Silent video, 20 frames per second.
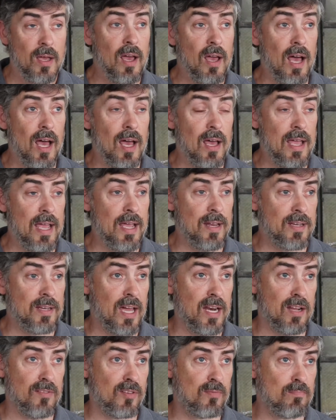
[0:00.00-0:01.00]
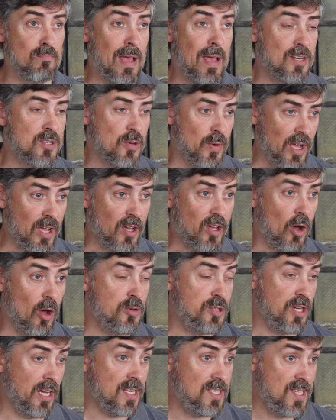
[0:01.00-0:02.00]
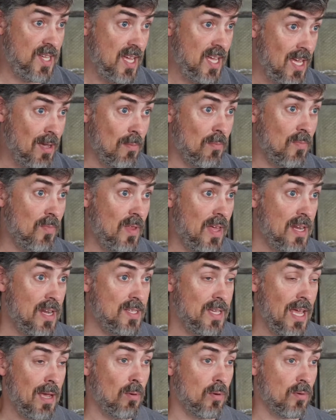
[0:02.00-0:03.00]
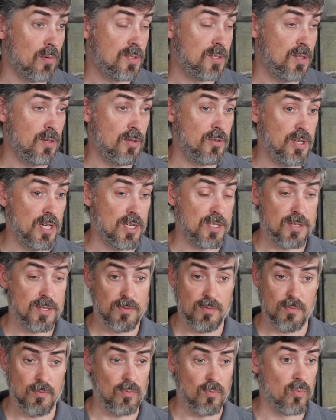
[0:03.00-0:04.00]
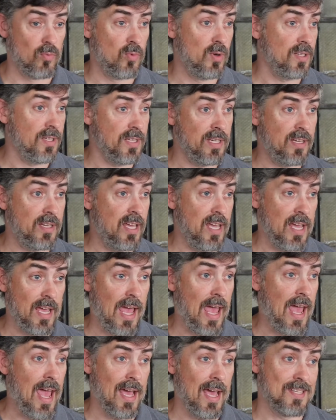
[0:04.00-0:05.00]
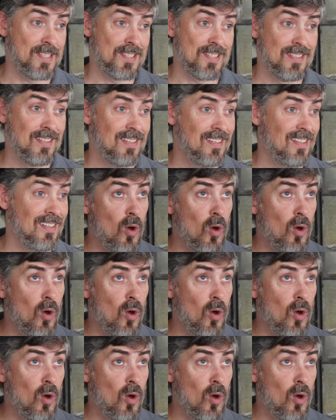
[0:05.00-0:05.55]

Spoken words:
and kind of mentoring and coaching a team that is able to just really kick ass.